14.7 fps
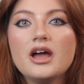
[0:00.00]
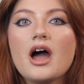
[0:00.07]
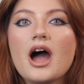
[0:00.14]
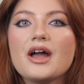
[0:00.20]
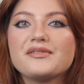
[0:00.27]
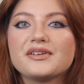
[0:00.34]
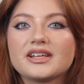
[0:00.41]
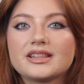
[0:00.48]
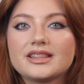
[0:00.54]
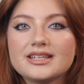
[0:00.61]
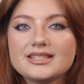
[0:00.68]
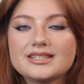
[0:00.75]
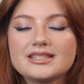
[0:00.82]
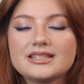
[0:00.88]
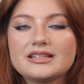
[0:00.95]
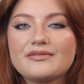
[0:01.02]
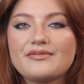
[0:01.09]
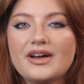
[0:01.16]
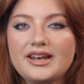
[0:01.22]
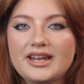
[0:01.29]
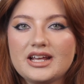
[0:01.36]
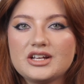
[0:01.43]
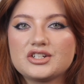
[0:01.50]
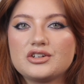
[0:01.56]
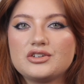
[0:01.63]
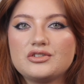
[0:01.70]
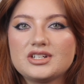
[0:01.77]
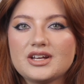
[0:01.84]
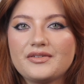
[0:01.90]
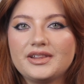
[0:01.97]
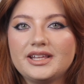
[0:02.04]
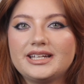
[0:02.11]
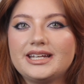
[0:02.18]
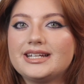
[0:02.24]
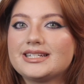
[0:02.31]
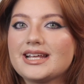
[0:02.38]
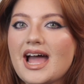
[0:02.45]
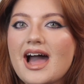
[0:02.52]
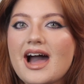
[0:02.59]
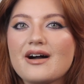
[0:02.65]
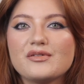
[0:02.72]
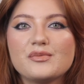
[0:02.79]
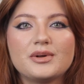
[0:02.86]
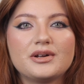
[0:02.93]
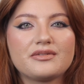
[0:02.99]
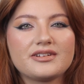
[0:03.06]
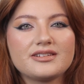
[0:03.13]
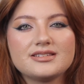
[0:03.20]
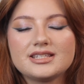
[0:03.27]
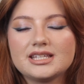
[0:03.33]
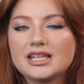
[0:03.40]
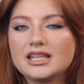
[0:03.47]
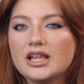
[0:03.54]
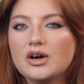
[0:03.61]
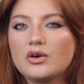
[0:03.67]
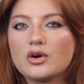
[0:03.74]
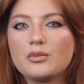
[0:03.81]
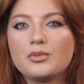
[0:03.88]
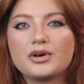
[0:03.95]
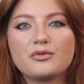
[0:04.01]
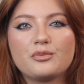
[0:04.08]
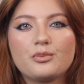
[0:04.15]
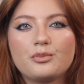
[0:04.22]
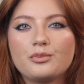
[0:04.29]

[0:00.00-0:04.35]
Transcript: I feel like this foundation you definitely need to have a bit of concealer or a bit of